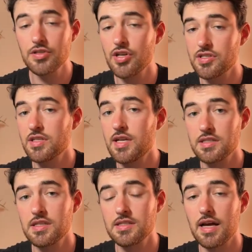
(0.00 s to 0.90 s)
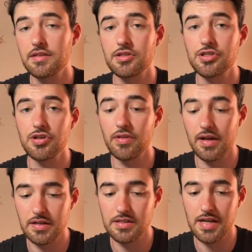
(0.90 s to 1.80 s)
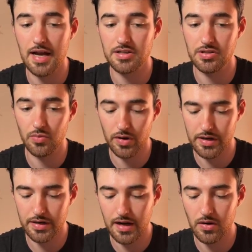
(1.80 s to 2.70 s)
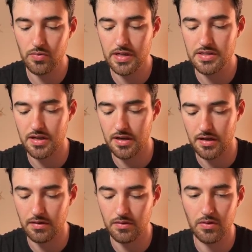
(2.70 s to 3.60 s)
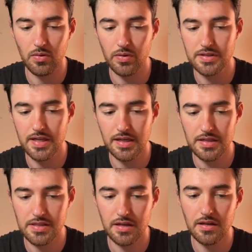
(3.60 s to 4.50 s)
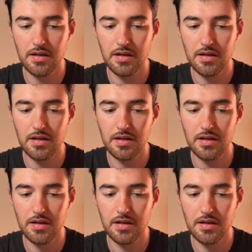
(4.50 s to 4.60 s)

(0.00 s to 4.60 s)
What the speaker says: And just to test this out to show that it's actually working now, we could say, what day is it?